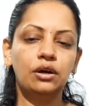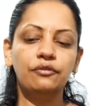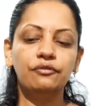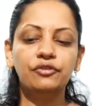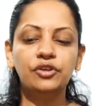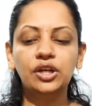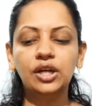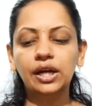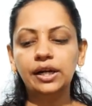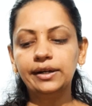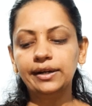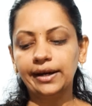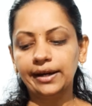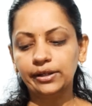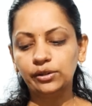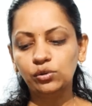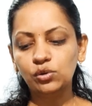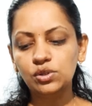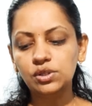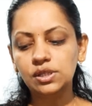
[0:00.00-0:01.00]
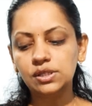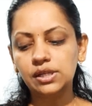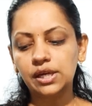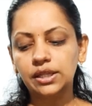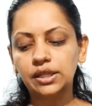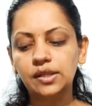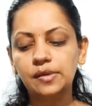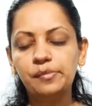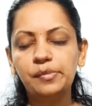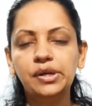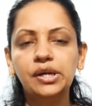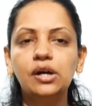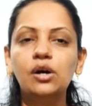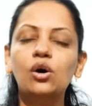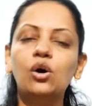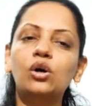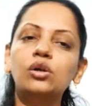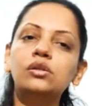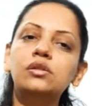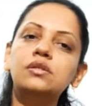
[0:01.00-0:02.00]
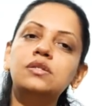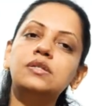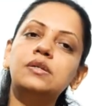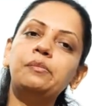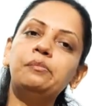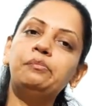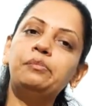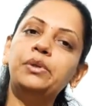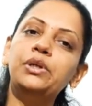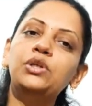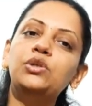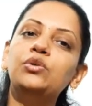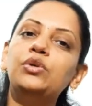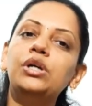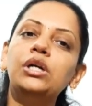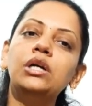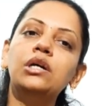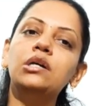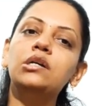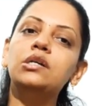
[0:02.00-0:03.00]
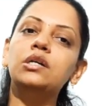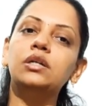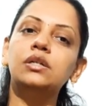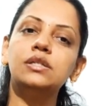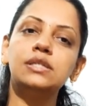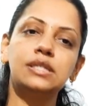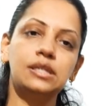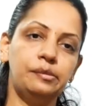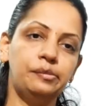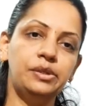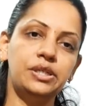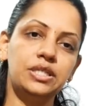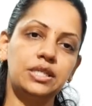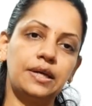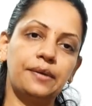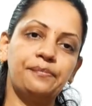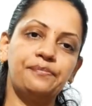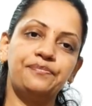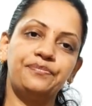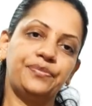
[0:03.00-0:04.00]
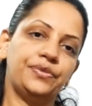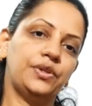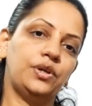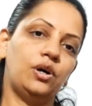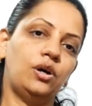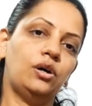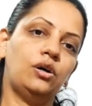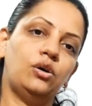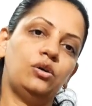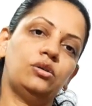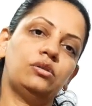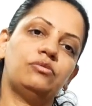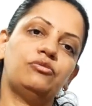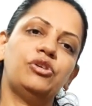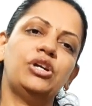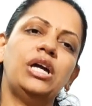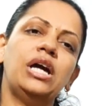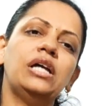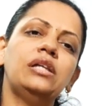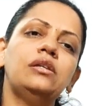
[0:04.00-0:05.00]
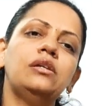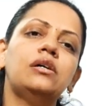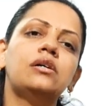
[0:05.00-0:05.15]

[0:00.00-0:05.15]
We can diagnose this anemia on simple doing CBC, or we can